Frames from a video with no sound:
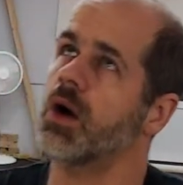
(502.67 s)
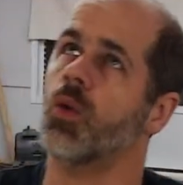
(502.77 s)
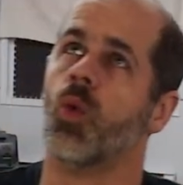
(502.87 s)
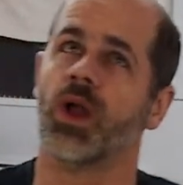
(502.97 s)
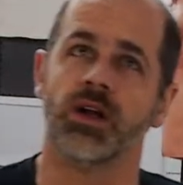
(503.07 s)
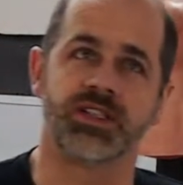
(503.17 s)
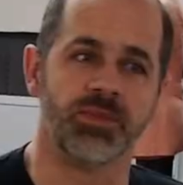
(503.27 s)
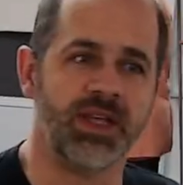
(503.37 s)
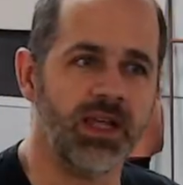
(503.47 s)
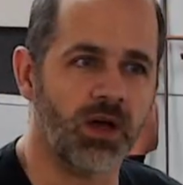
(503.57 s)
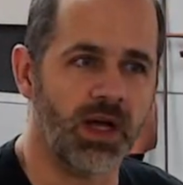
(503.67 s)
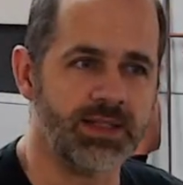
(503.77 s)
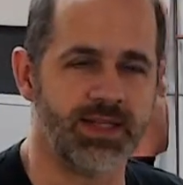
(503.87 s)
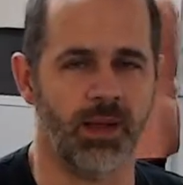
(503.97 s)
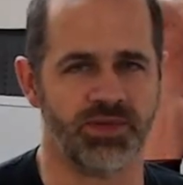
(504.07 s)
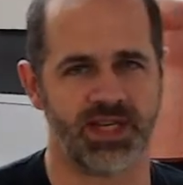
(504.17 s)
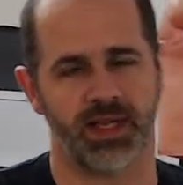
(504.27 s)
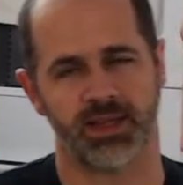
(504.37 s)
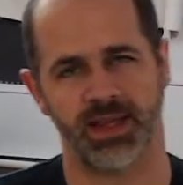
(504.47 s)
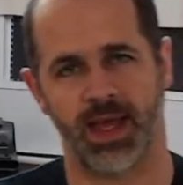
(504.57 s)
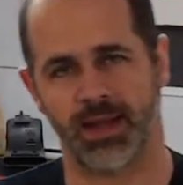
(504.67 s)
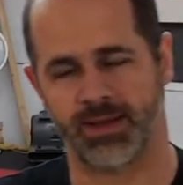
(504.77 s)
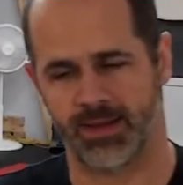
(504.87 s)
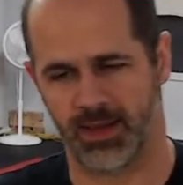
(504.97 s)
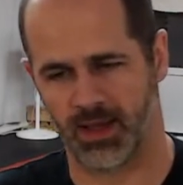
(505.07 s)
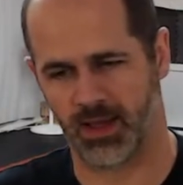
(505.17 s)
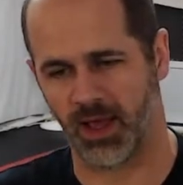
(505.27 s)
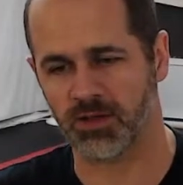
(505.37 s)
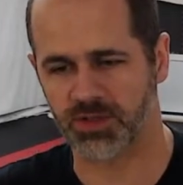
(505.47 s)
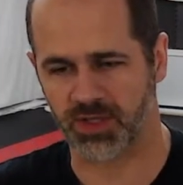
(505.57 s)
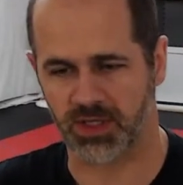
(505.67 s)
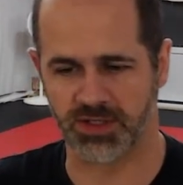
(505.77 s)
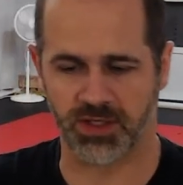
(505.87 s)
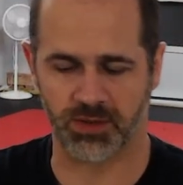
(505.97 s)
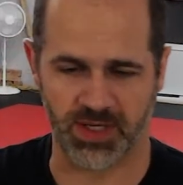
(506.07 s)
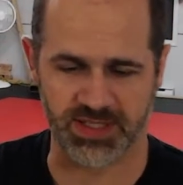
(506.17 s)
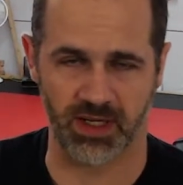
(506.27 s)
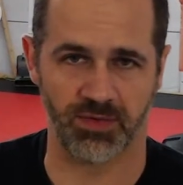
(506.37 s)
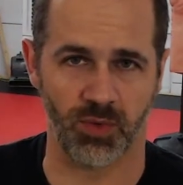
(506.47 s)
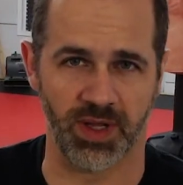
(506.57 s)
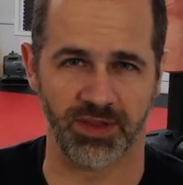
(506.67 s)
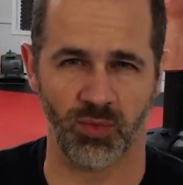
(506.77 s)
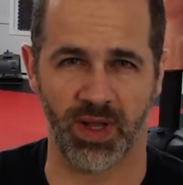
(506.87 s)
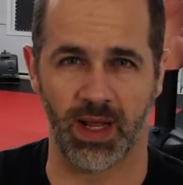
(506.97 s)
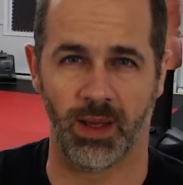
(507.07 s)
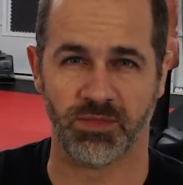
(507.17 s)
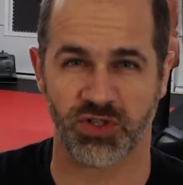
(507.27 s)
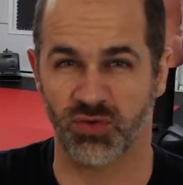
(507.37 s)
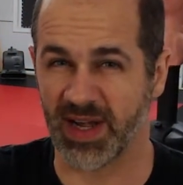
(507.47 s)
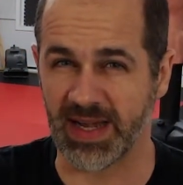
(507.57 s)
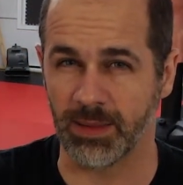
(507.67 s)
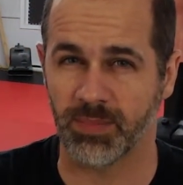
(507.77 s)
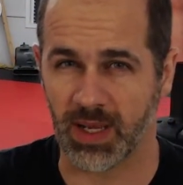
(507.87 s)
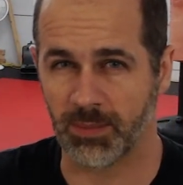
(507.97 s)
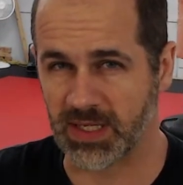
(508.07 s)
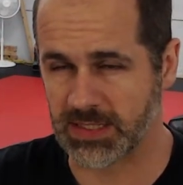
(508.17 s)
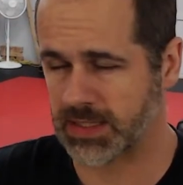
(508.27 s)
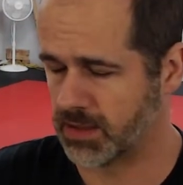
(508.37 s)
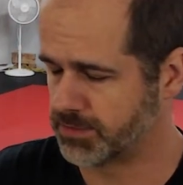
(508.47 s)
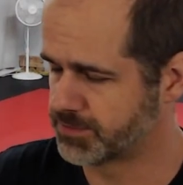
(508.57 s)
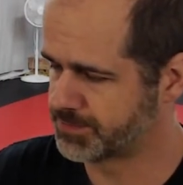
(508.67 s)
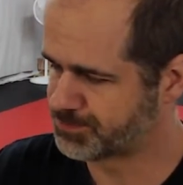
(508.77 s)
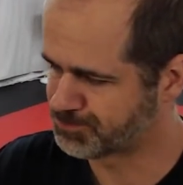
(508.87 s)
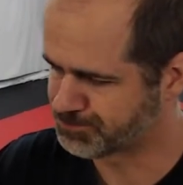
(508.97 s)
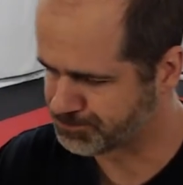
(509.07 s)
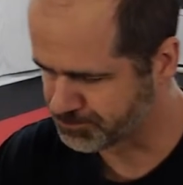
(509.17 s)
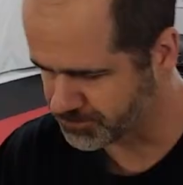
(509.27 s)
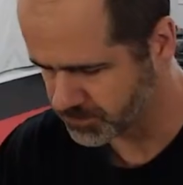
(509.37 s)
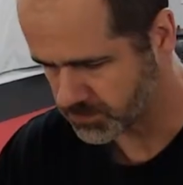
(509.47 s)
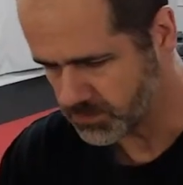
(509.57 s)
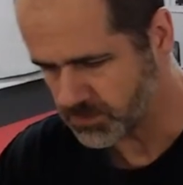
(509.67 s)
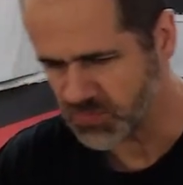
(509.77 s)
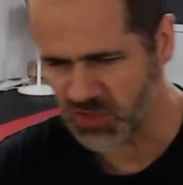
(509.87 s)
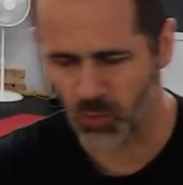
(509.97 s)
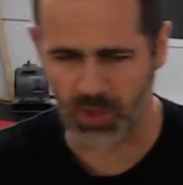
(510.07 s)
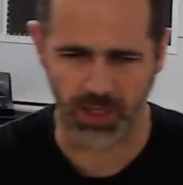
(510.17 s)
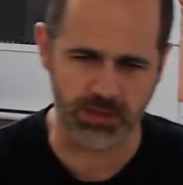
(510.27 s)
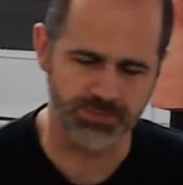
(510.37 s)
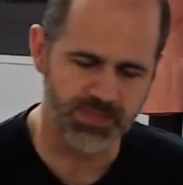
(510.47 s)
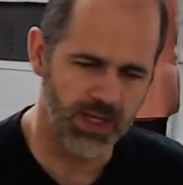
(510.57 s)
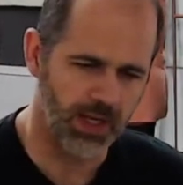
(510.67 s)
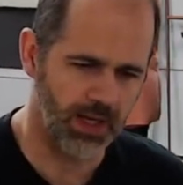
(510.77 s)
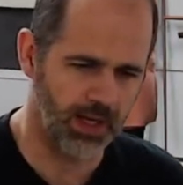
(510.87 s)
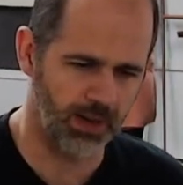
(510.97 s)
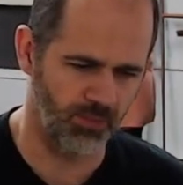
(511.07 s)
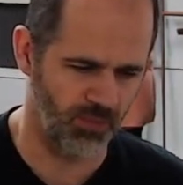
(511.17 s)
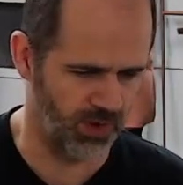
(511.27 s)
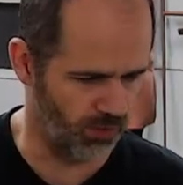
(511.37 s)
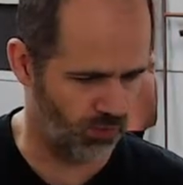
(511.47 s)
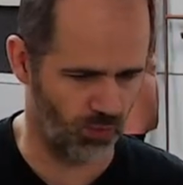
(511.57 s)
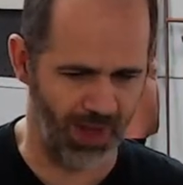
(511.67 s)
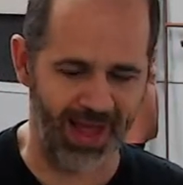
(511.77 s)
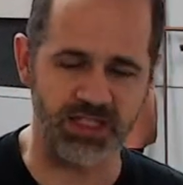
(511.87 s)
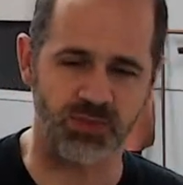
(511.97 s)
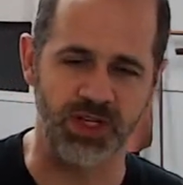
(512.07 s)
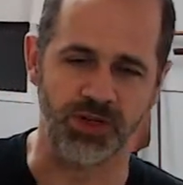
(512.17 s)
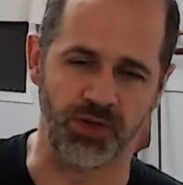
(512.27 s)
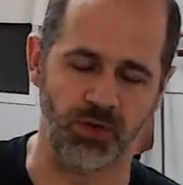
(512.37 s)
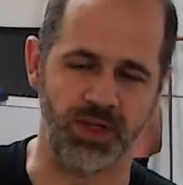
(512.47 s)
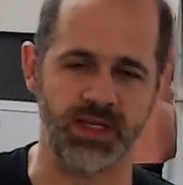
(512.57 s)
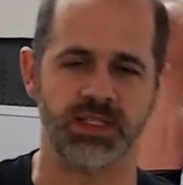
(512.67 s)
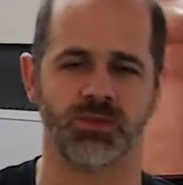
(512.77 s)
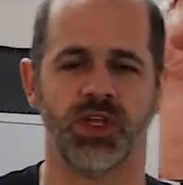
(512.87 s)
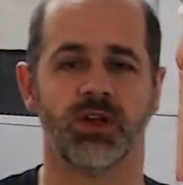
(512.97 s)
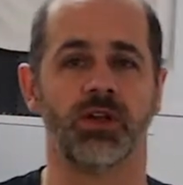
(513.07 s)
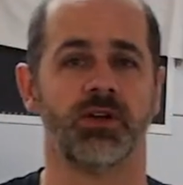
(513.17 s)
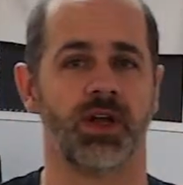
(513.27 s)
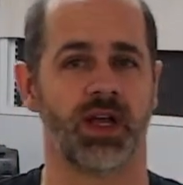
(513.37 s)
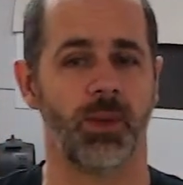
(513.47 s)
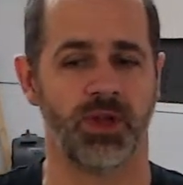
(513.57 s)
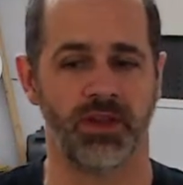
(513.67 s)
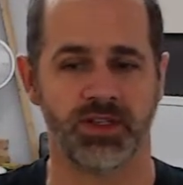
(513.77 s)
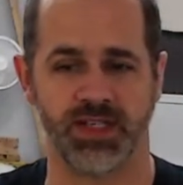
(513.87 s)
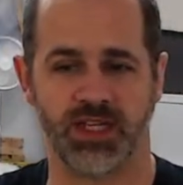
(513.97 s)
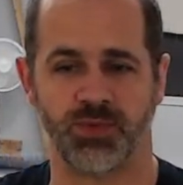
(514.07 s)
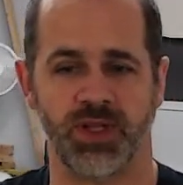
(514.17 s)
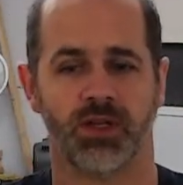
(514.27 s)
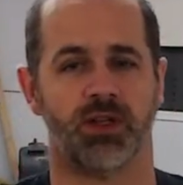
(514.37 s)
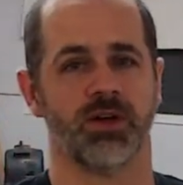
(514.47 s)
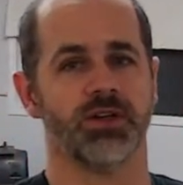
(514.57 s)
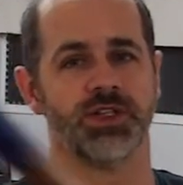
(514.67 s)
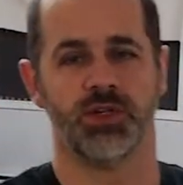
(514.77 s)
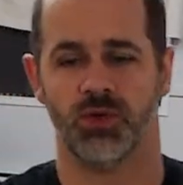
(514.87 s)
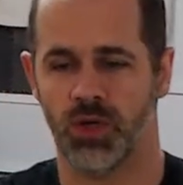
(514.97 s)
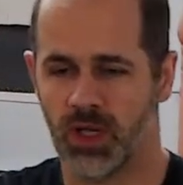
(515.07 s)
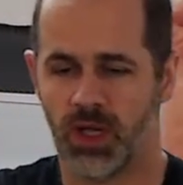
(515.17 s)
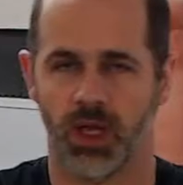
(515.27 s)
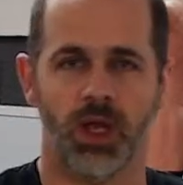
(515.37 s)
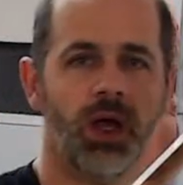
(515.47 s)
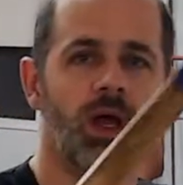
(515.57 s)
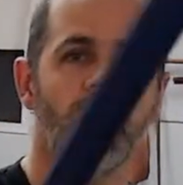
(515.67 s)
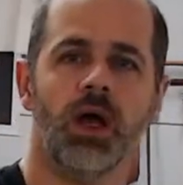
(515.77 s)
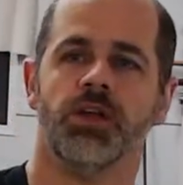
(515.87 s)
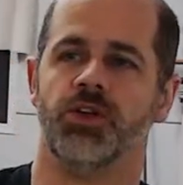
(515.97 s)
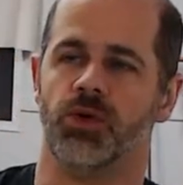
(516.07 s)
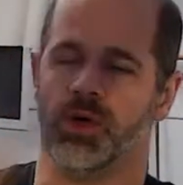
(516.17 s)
What are some key concepts that I also can concern myself with when I'm training by myself? Well, as we do these, we can learn a couple other sets. We can learn to do